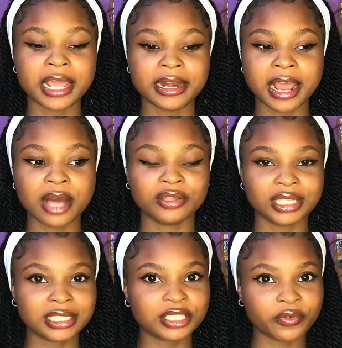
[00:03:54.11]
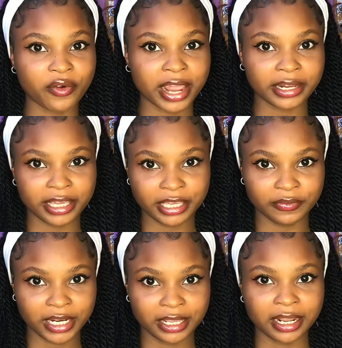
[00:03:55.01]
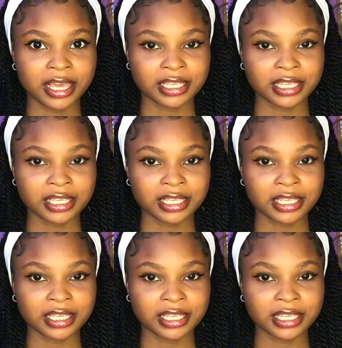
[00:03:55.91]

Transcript: and now this is Friday evening,